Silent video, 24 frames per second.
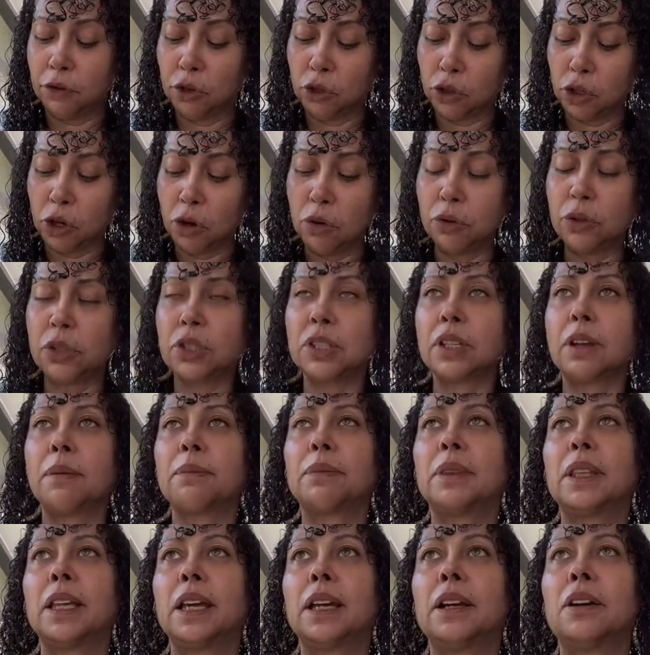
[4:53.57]
You chose
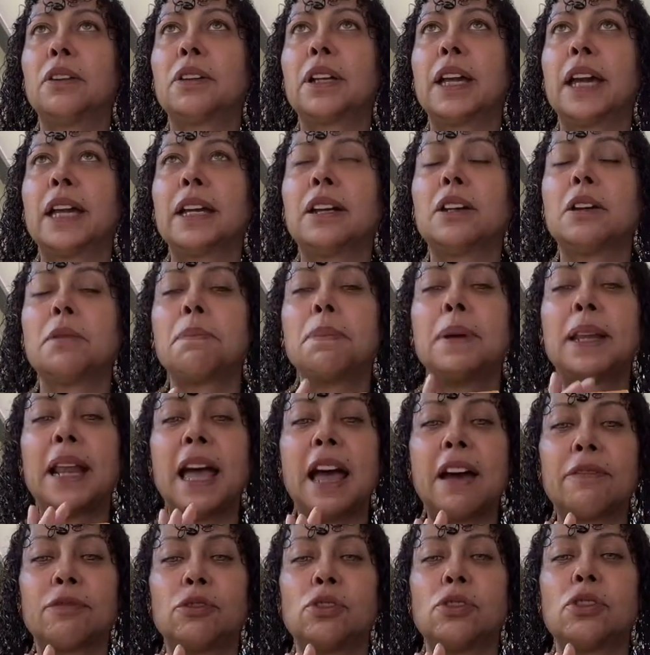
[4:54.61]
something, okay? Could have been
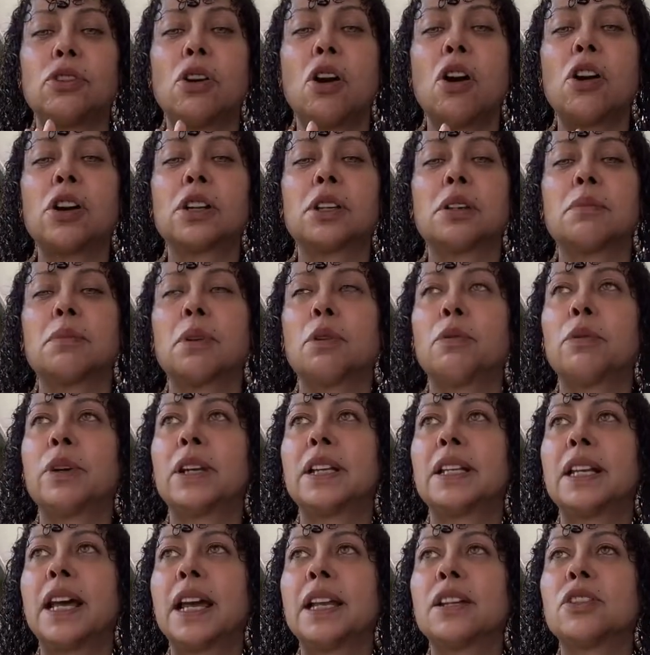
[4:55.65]
after an argument with
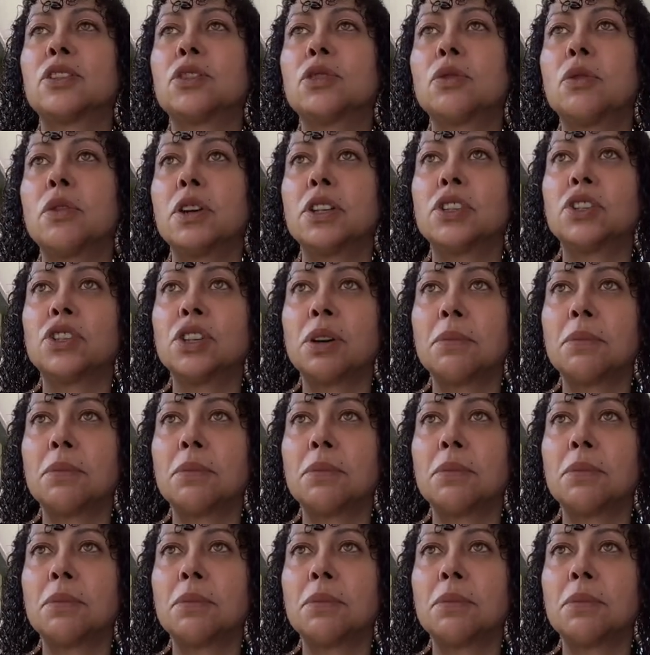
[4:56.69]
a Knight of Swords,